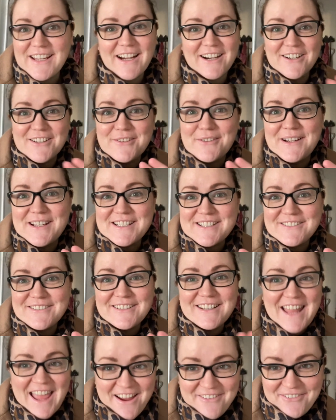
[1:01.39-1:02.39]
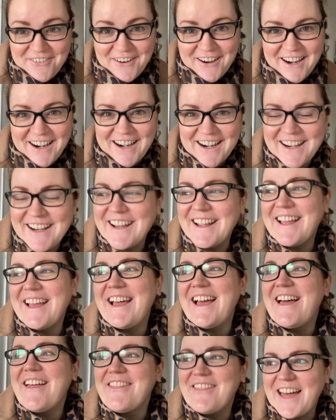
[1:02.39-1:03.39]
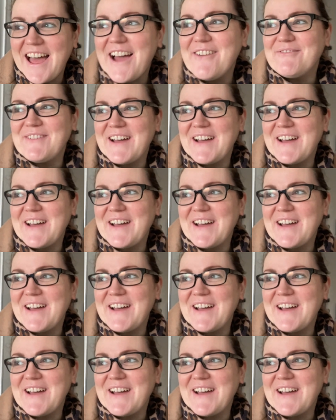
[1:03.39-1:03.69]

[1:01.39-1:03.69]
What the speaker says: earthquakes are never that